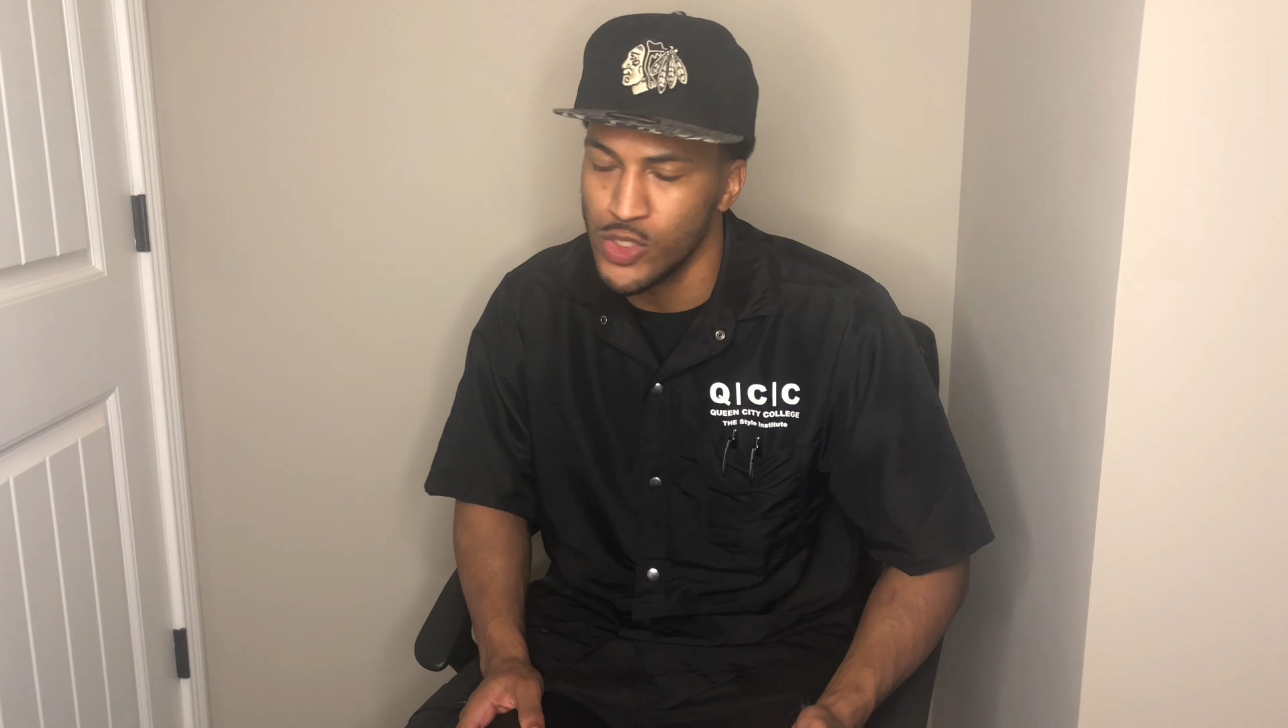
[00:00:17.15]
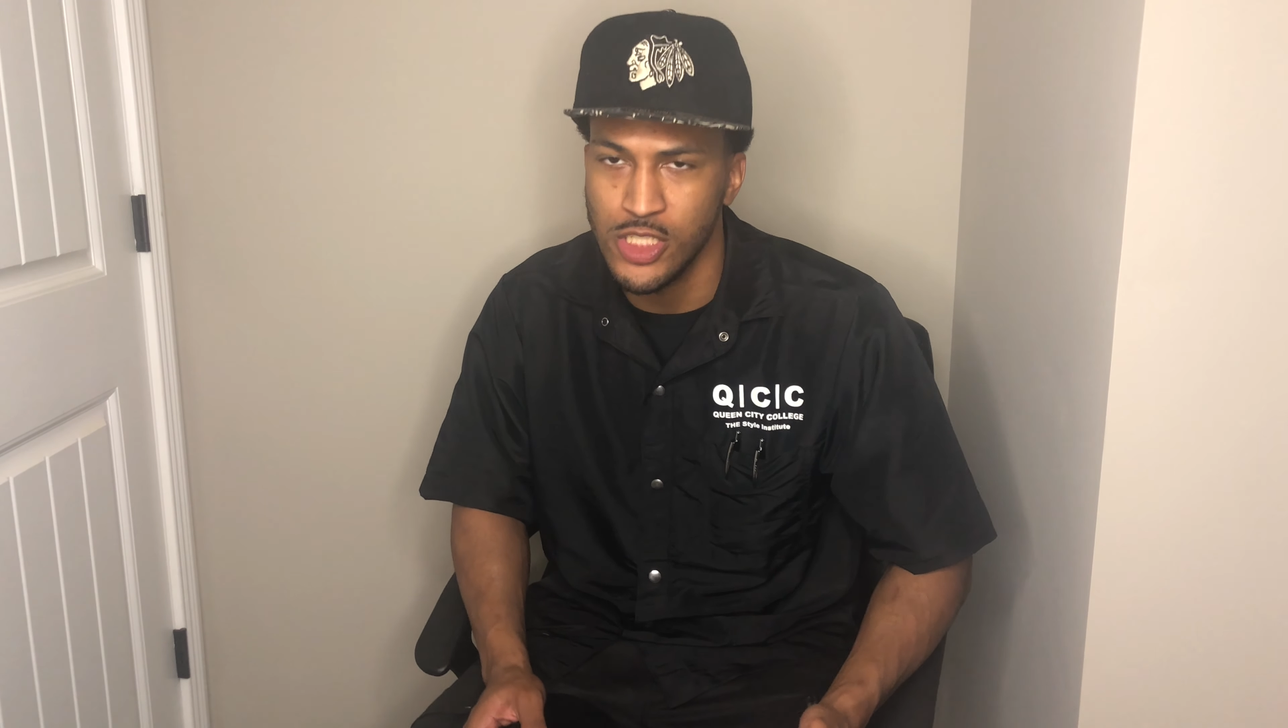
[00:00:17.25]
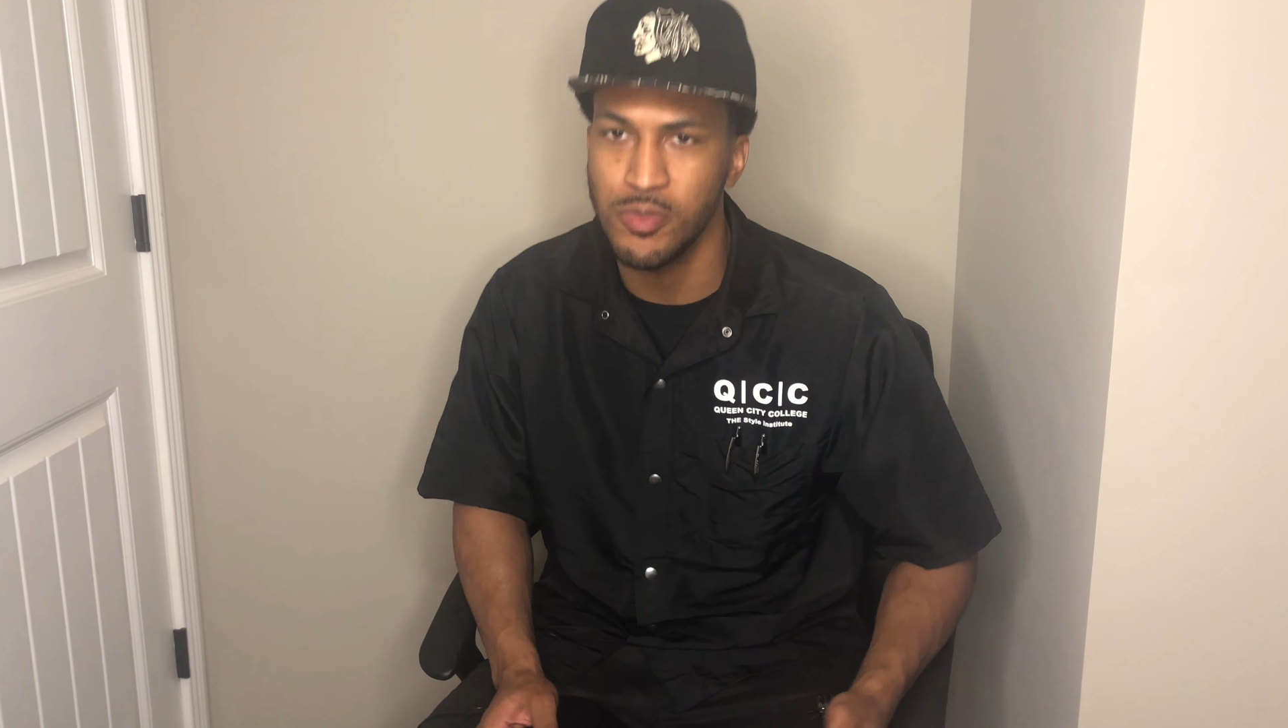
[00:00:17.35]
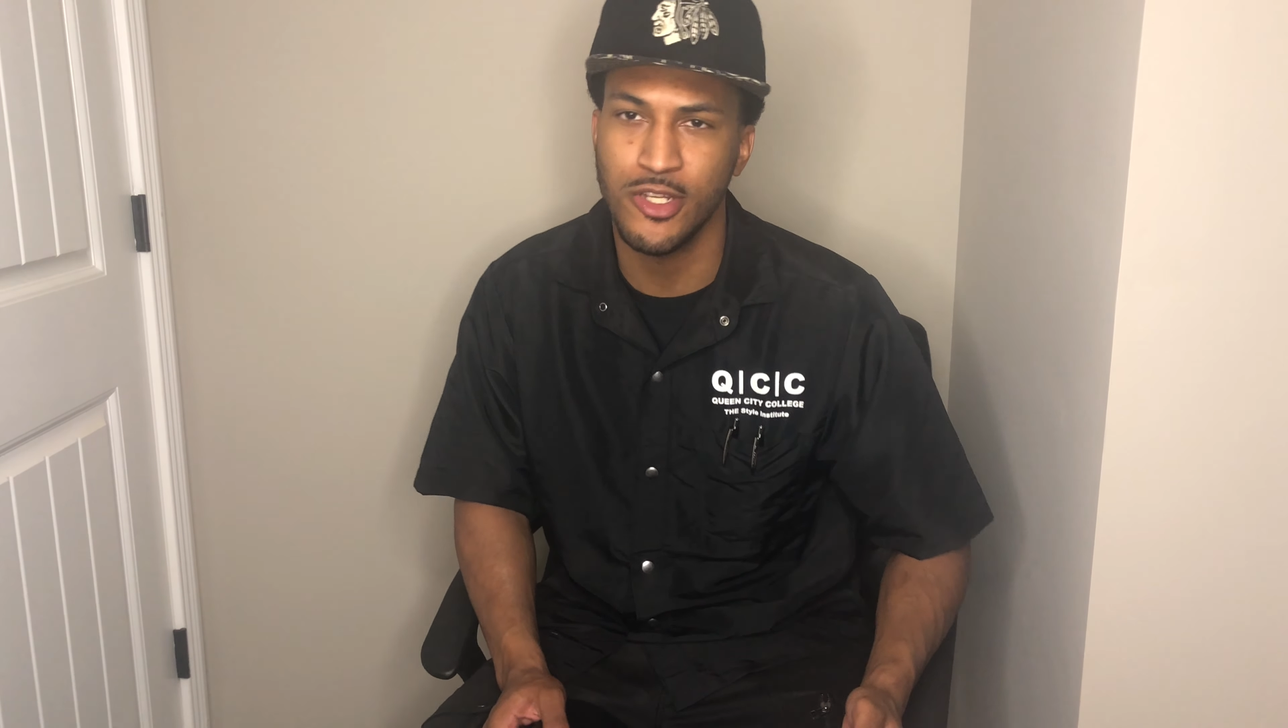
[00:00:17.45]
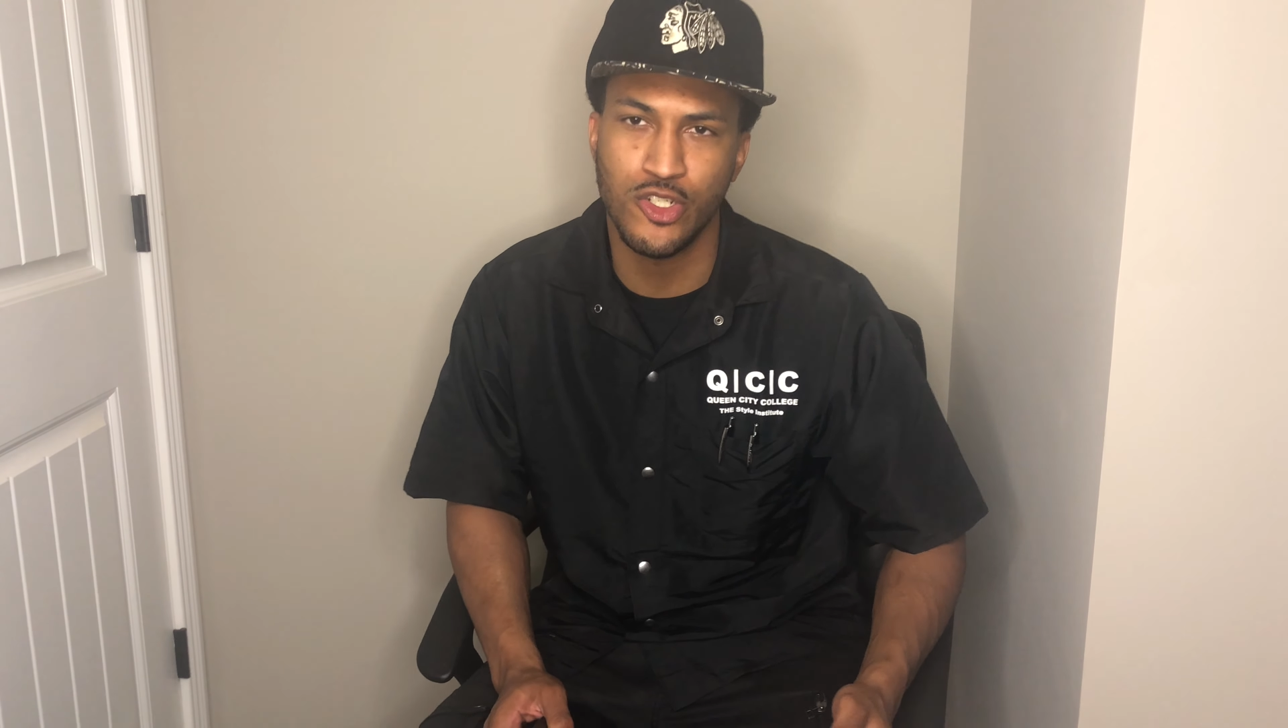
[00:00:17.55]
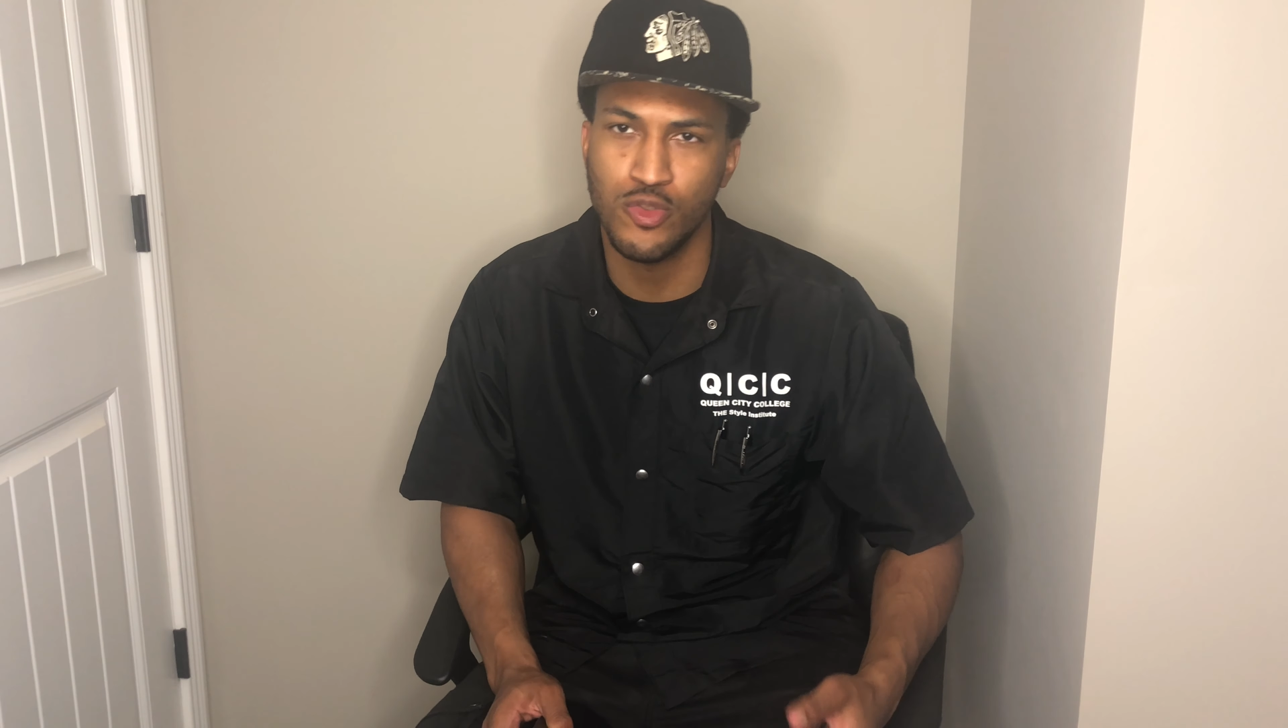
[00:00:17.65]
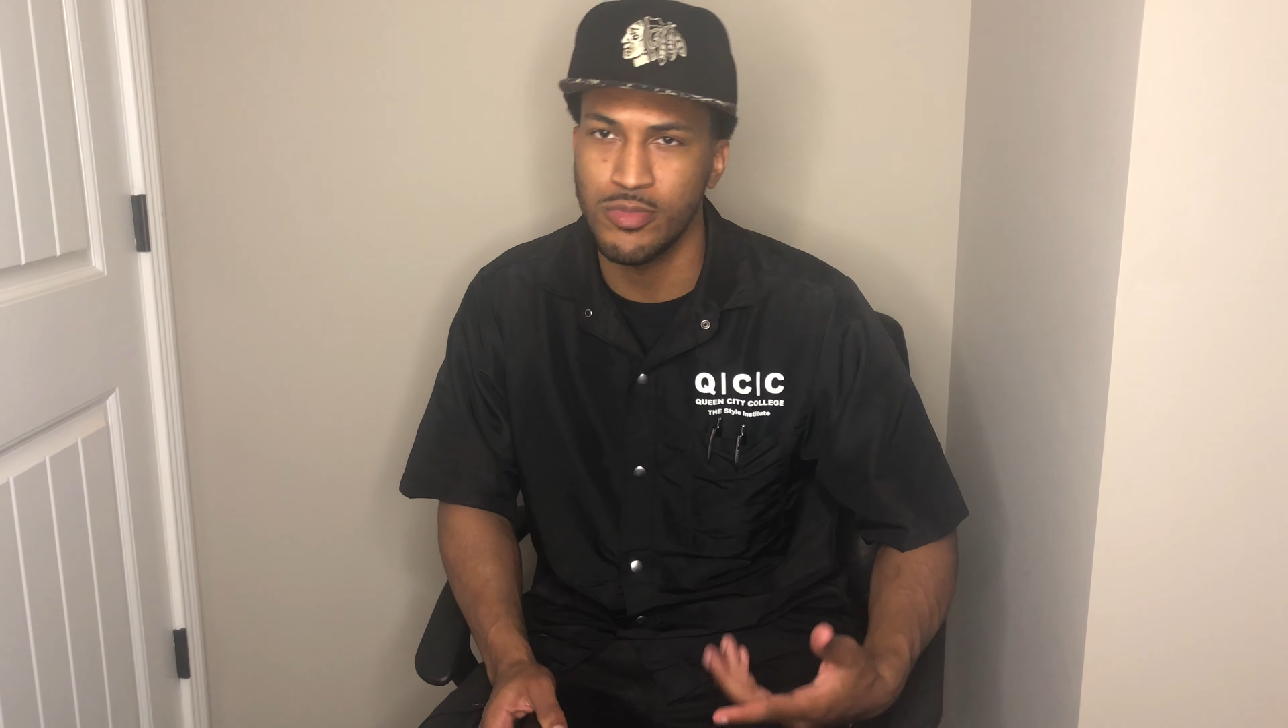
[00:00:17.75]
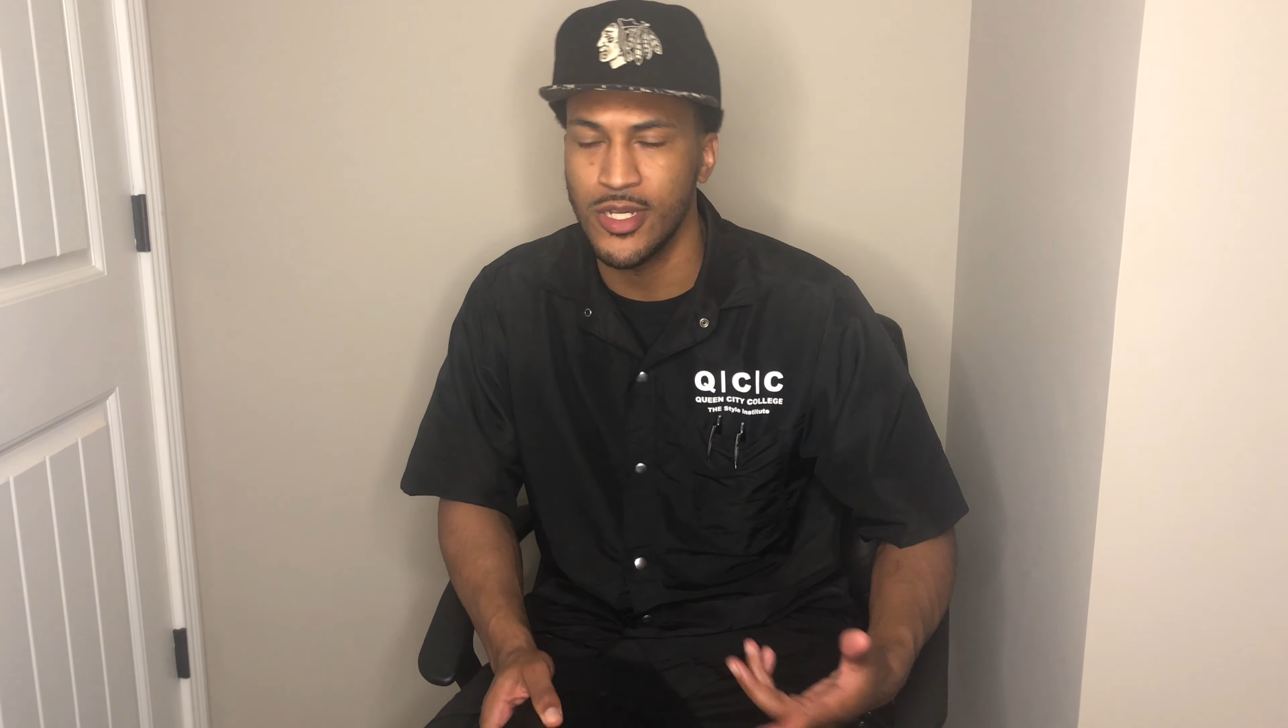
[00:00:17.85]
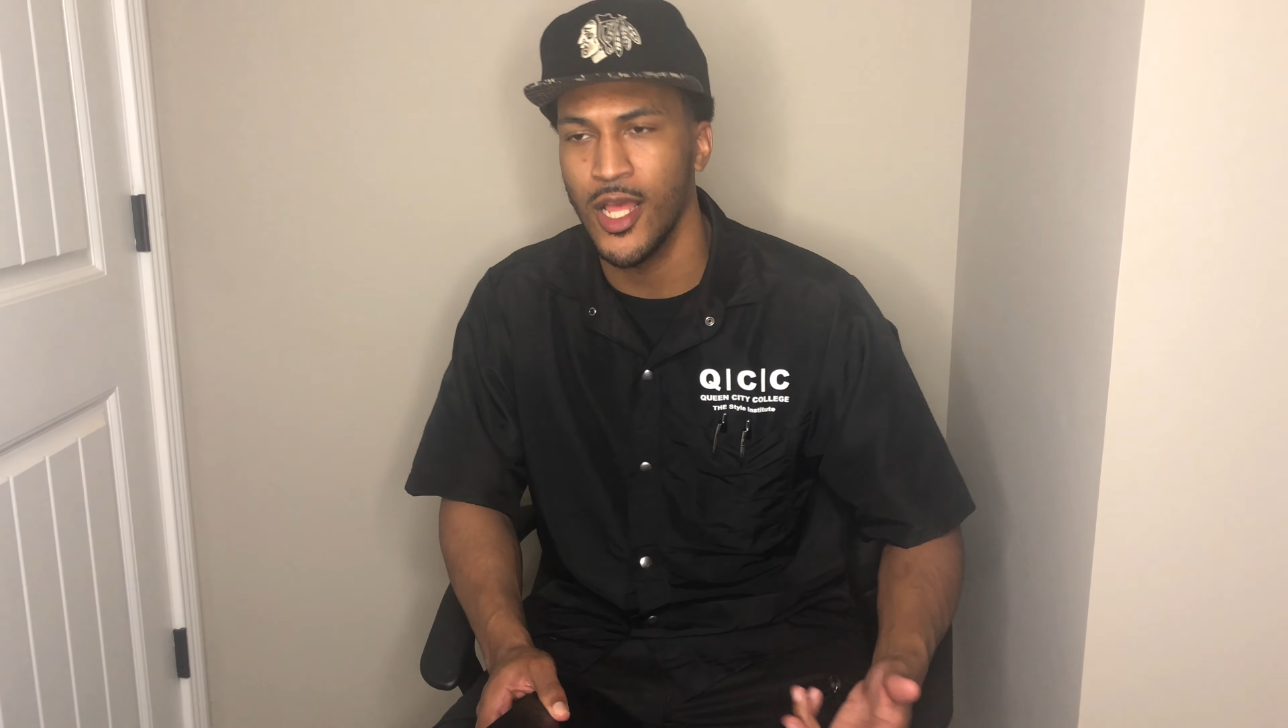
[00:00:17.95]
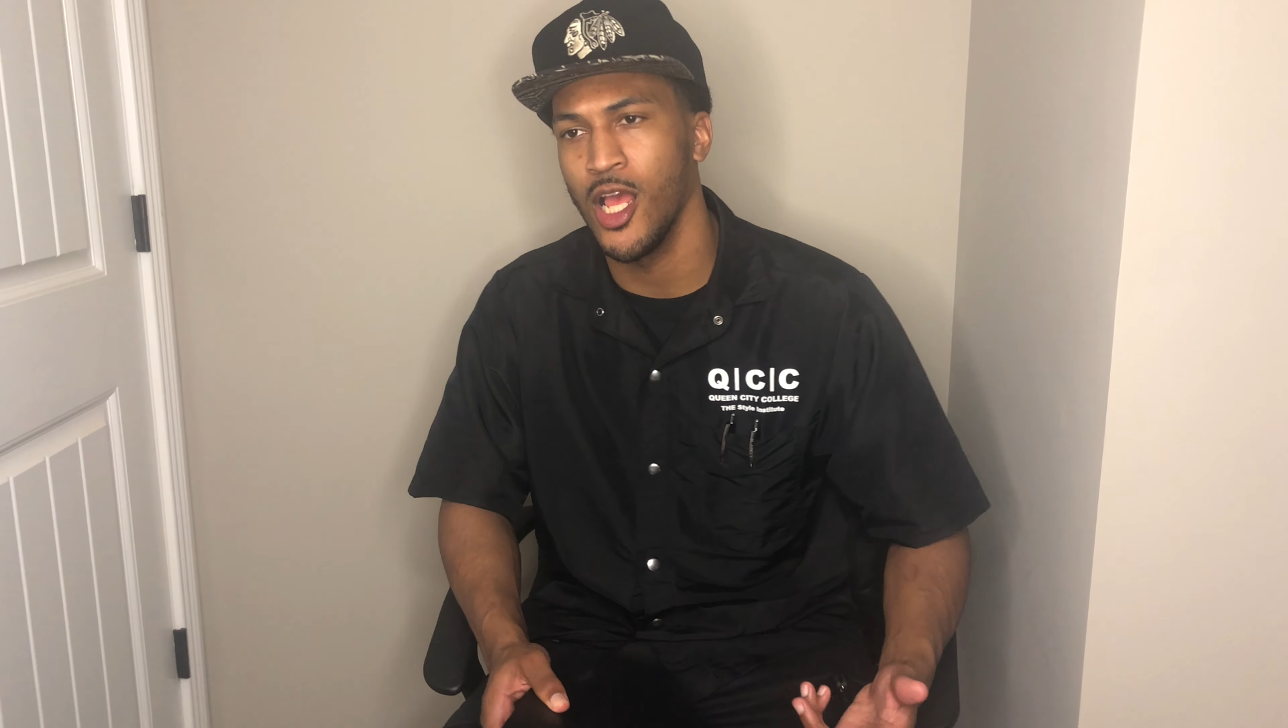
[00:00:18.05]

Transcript: special, but